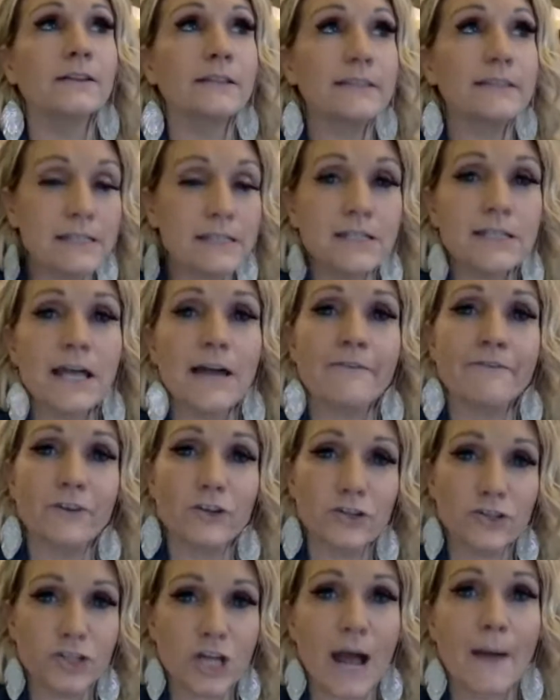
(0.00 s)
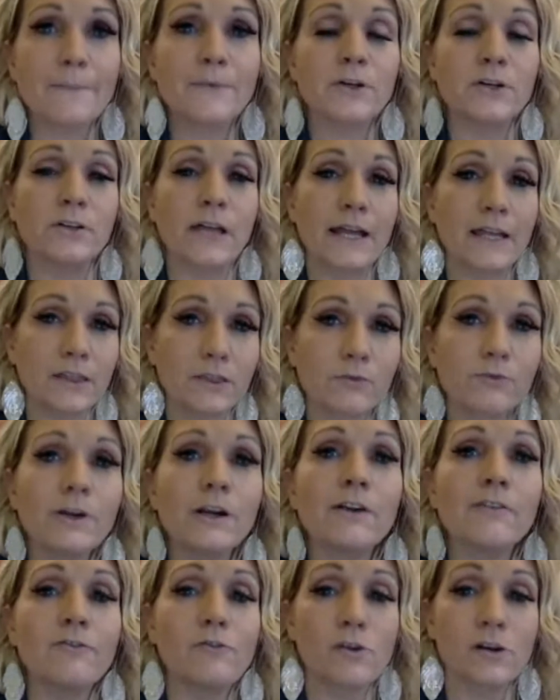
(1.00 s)
Listen to that first chapter like 3
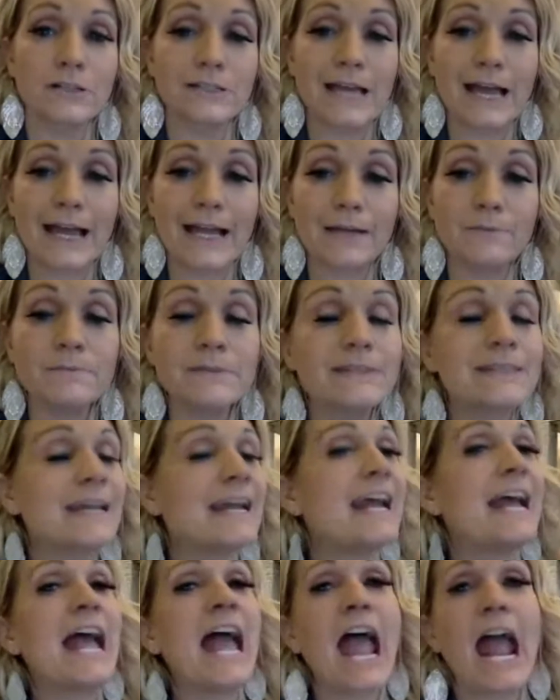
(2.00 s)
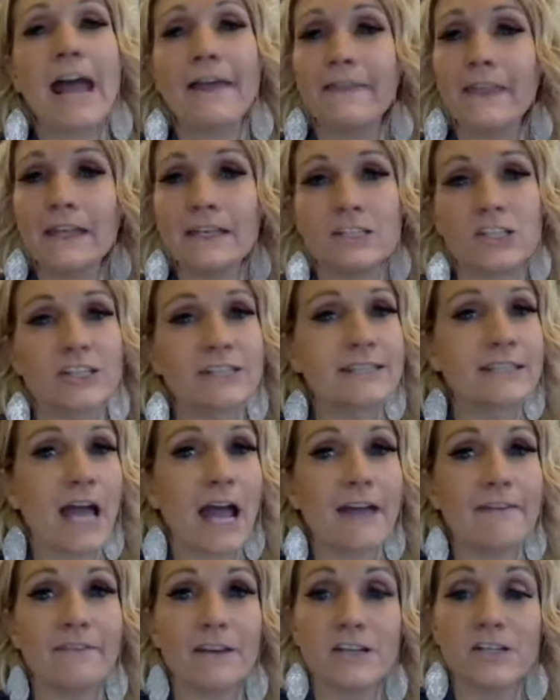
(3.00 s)
or 4 times and then just
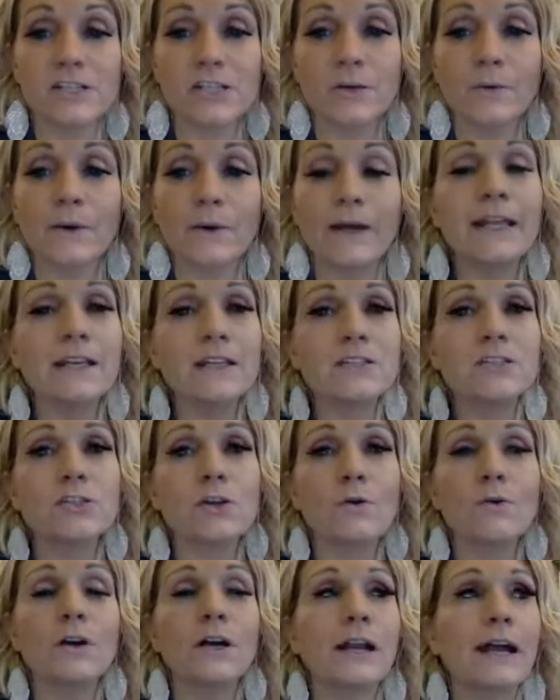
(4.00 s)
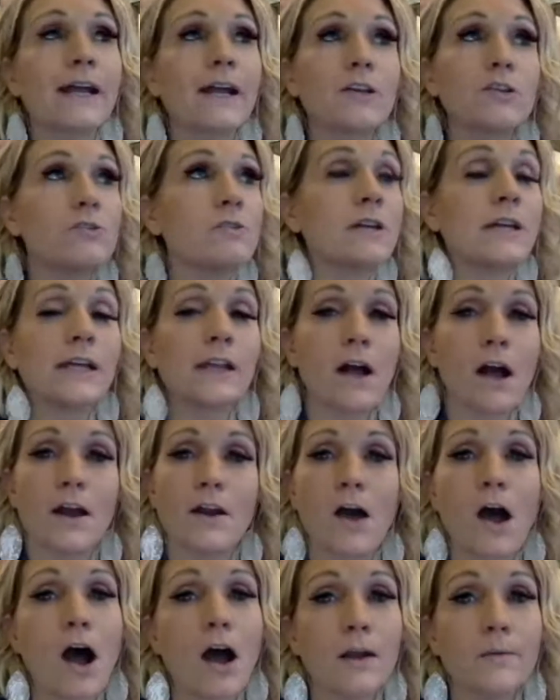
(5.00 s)
dive into it. It is so good. You can get it on
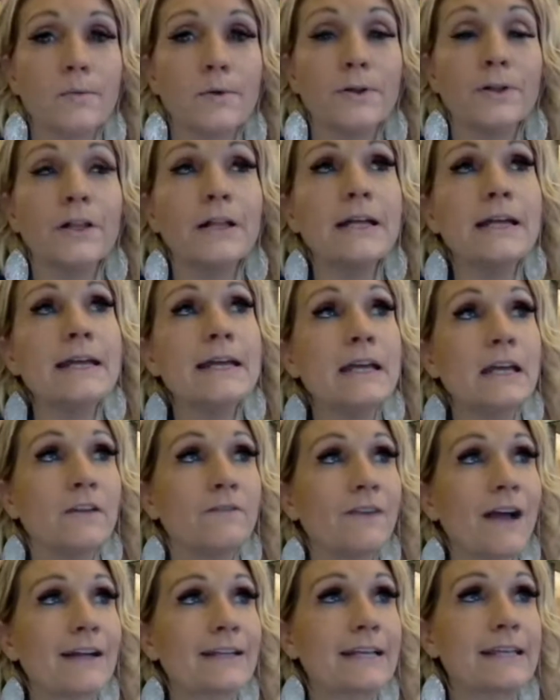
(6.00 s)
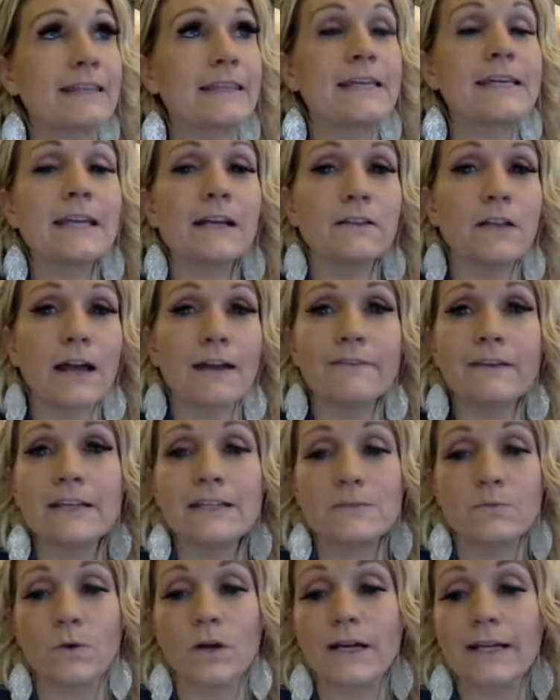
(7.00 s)
Audible. In fact, I think a lot of
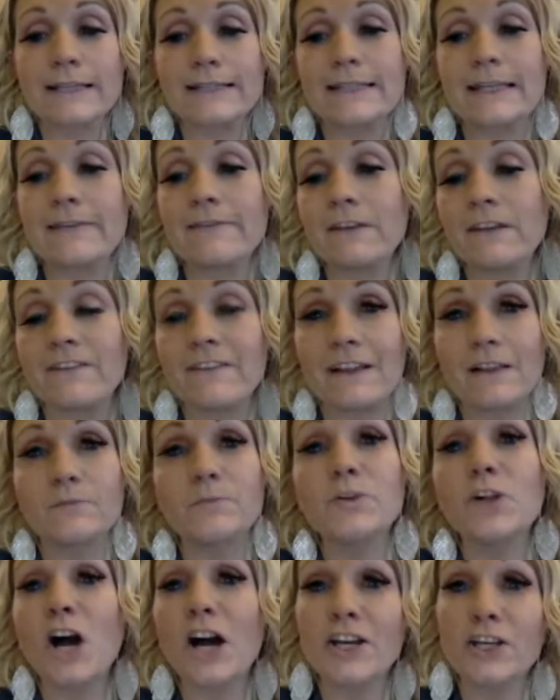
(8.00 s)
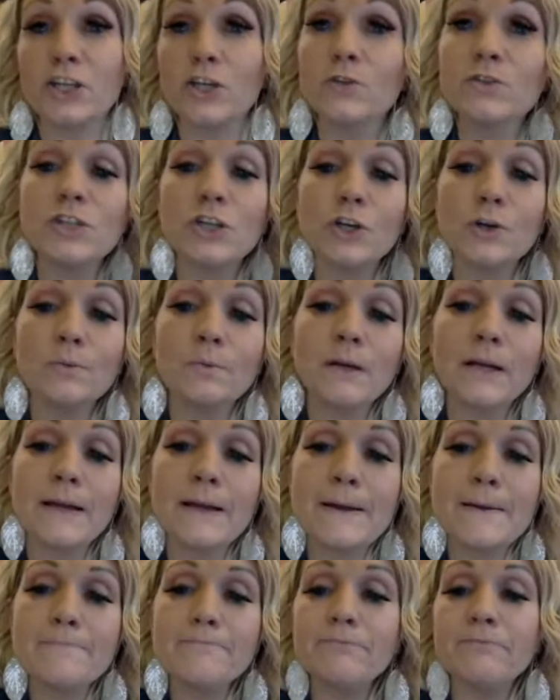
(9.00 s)
his work is even available on YouTube.
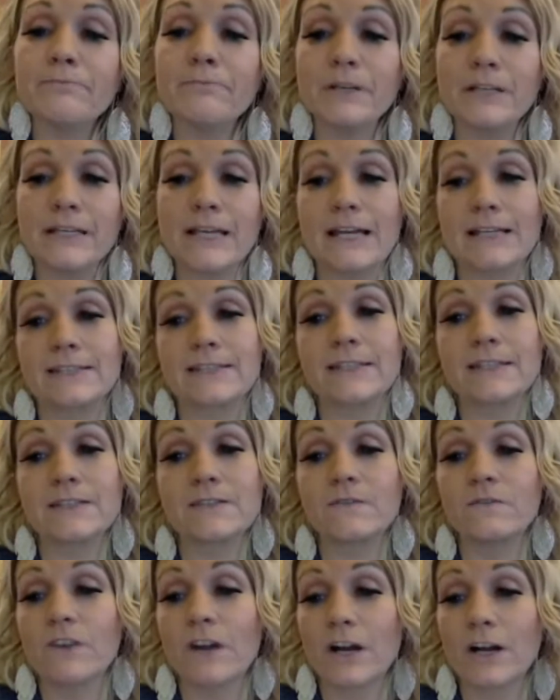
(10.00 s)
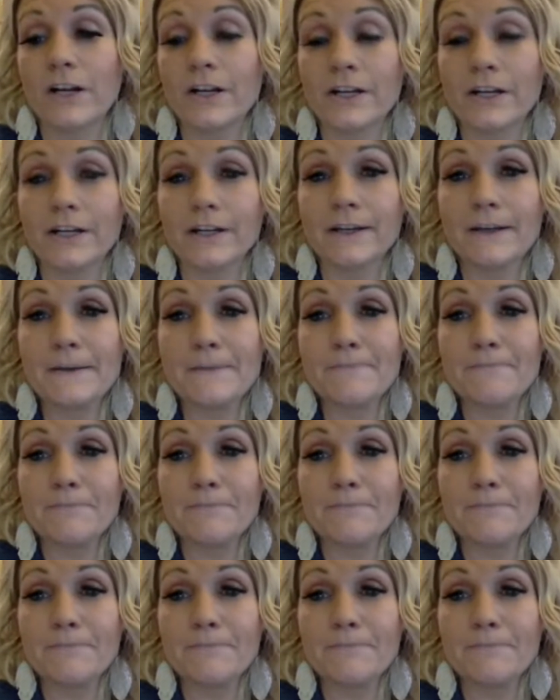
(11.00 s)
But yes, it's very good.